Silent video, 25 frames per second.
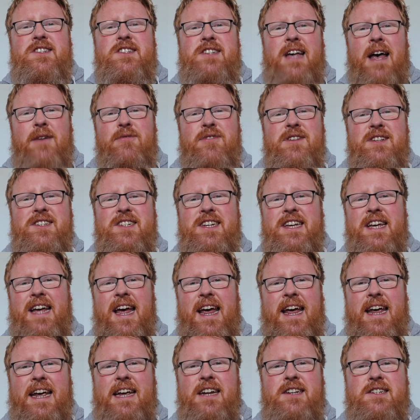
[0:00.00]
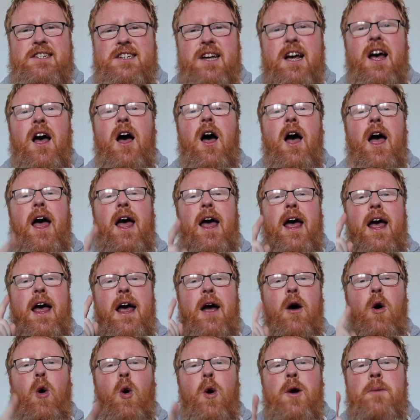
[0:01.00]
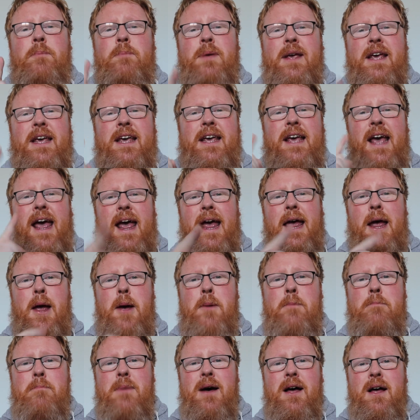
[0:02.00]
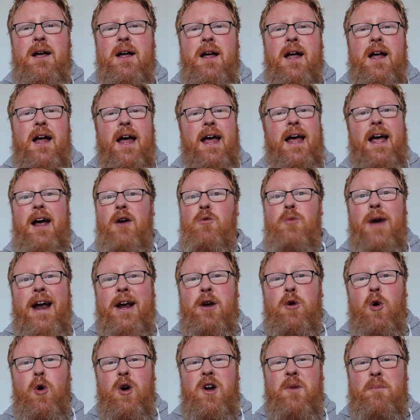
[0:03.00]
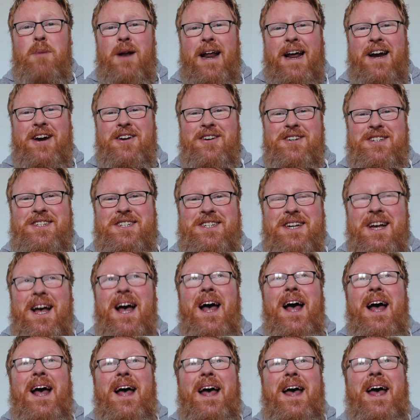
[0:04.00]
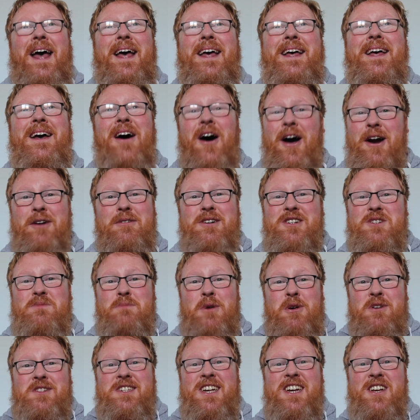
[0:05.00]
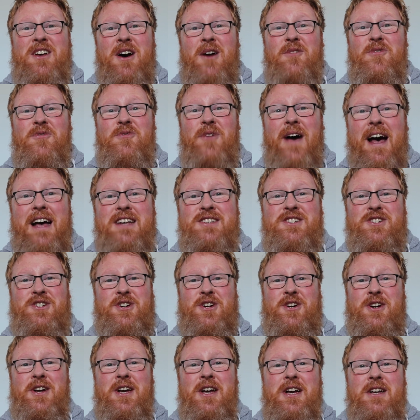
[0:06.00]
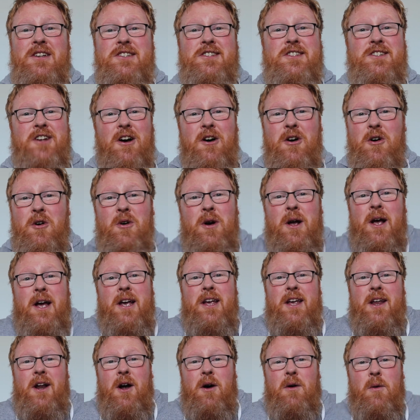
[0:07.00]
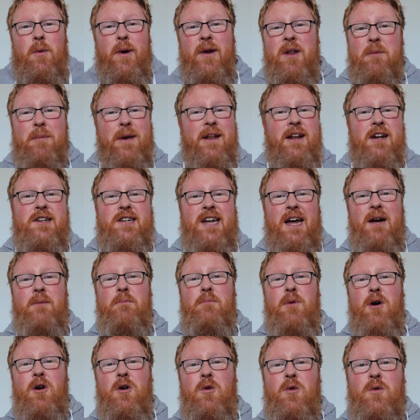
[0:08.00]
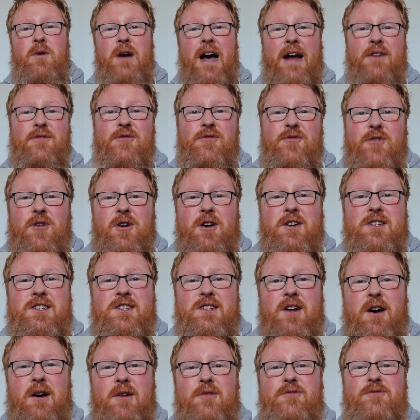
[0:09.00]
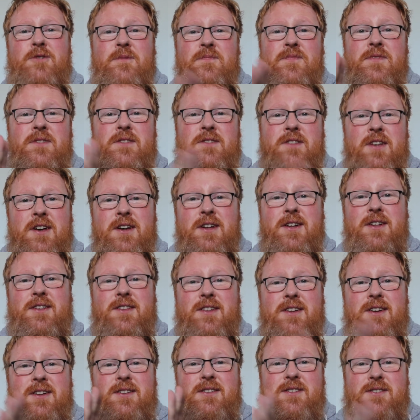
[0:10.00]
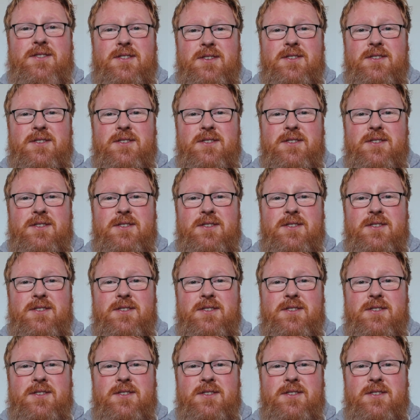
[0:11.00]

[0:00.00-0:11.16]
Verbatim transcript: 78 RPM record players, Irish music got faster. So, you know, it would have been a tempo at first of and then